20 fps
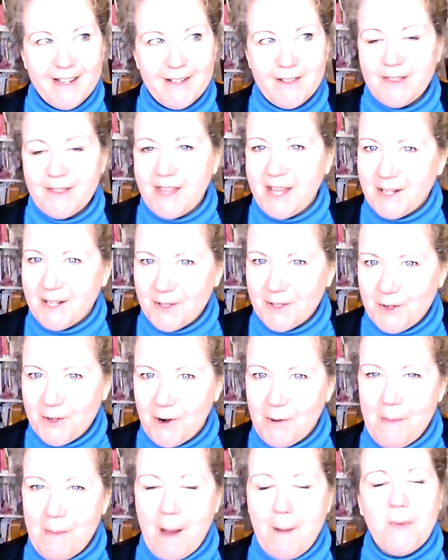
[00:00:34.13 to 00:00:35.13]
things to
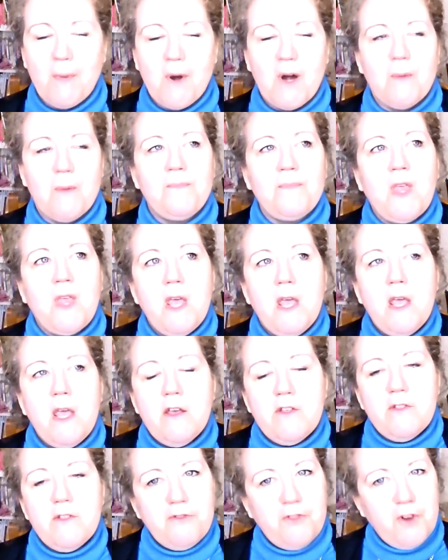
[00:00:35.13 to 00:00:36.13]
remember.
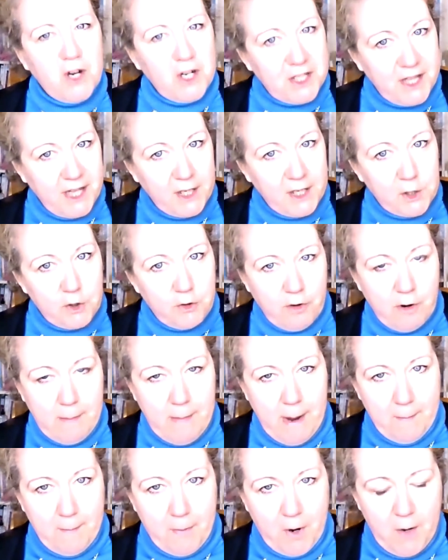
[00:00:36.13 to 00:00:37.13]
First thing to
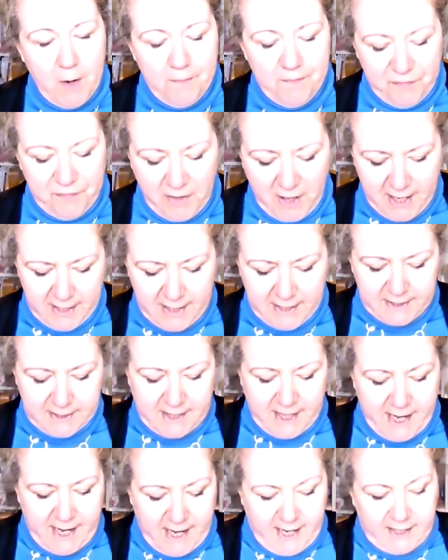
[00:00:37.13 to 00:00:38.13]
remember is
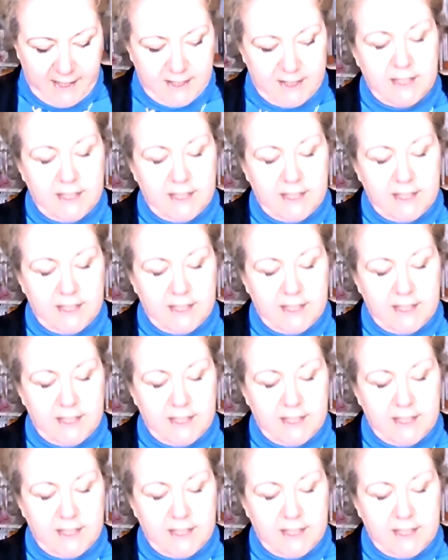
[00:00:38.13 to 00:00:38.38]
that